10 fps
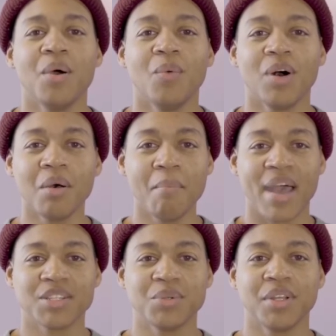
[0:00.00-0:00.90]
Welcome
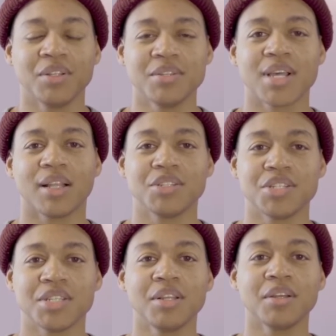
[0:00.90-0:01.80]
back to
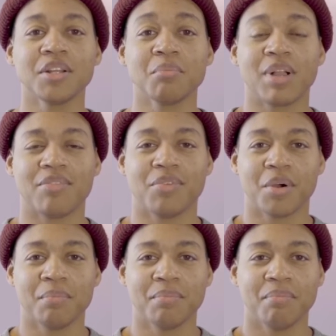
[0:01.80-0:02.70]
Inclusology's e-learning
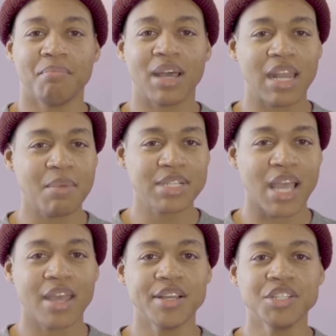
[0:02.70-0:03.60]
platform. My name is
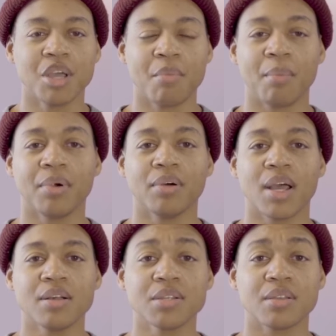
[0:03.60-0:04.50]
Ange and my
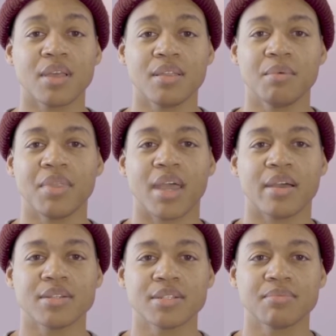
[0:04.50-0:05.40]
pronouns are they, them,
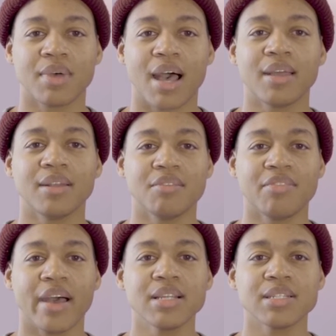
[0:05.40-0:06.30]
theirs. I
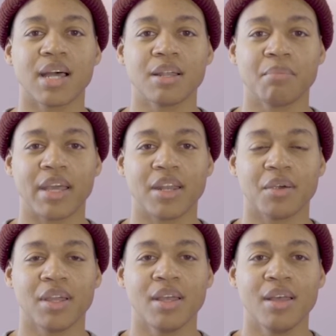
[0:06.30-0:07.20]
identify as
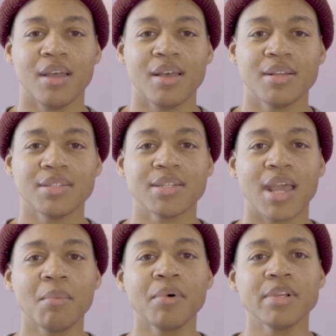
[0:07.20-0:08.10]
non-binary.
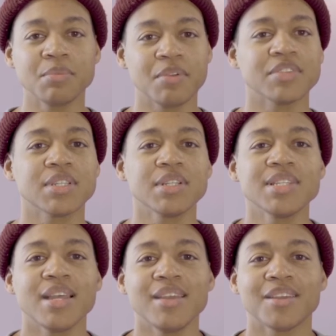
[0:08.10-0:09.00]
Today I'm going to be
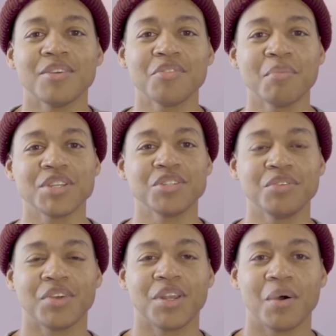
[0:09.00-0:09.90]
facilitating an informational
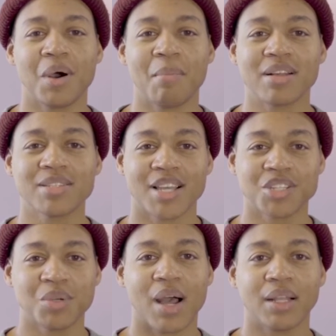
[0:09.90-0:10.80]
video about
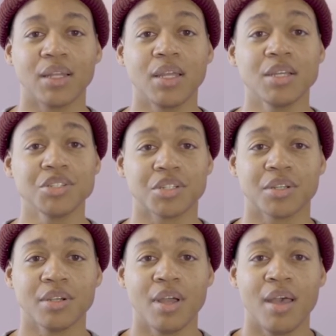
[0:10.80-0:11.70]
sexuality and
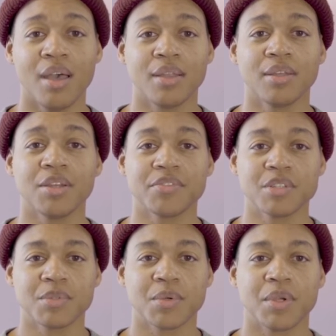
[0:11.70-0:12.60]
gender and the difference
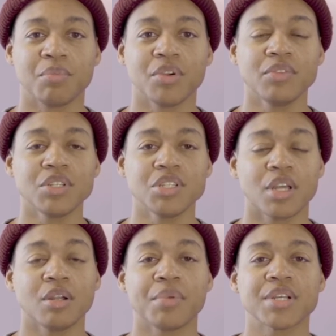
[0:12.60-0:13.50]
between privileged
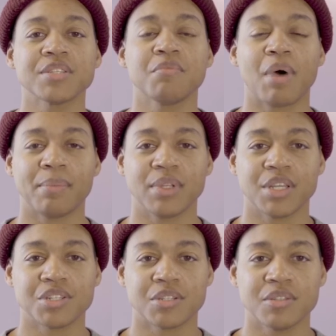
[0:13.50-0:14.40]
and oppressive
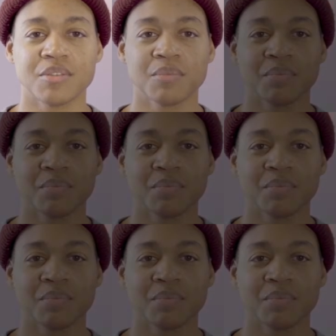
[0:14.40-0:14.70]
populations.